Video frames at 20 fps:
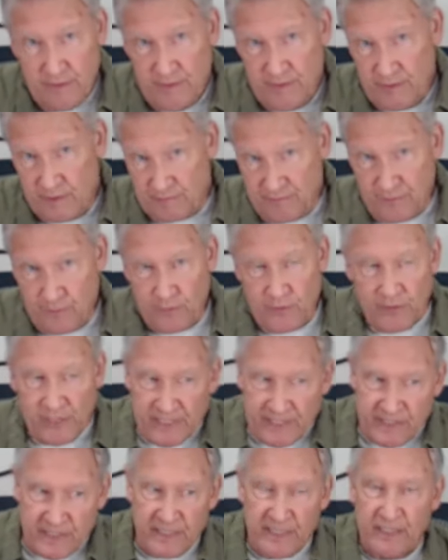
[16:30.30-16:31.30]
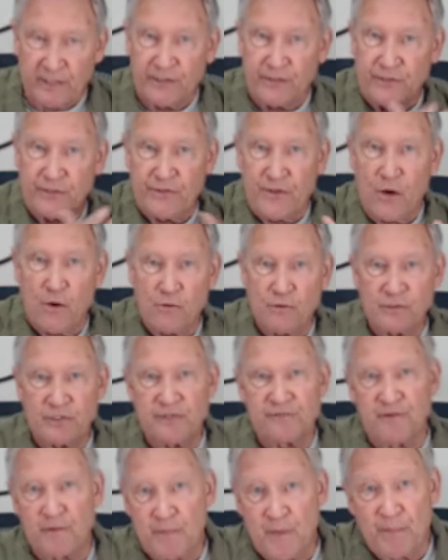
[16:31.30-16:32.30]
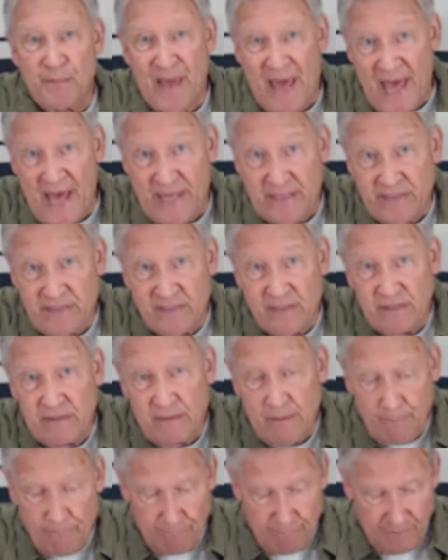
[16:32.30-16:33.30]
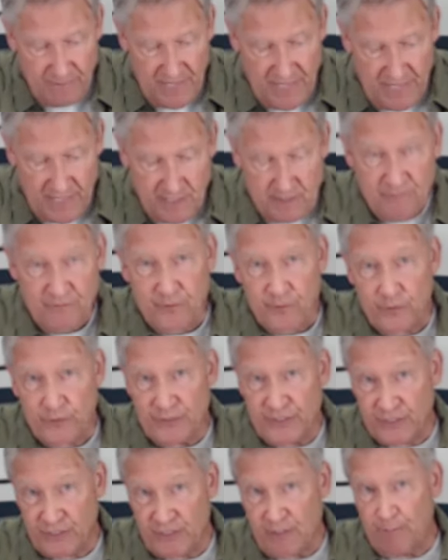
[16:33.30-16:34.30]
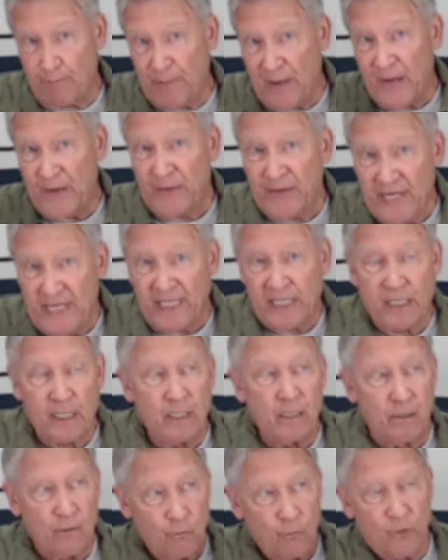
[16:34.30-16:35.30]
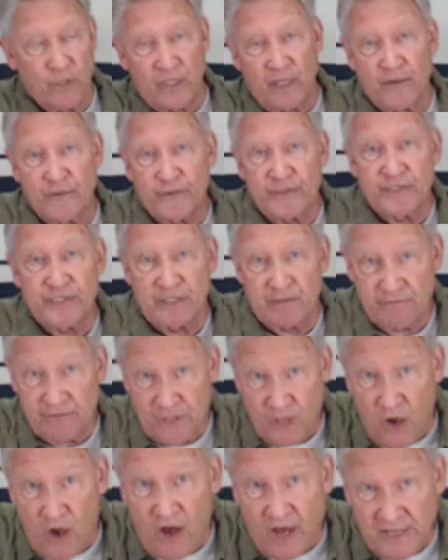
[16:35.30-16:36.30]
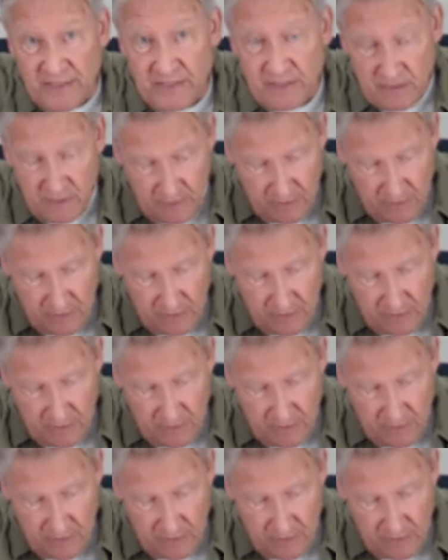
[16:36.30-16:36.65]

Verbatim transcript: if you're listening to those from the past, and if you're just parroting what others have taught,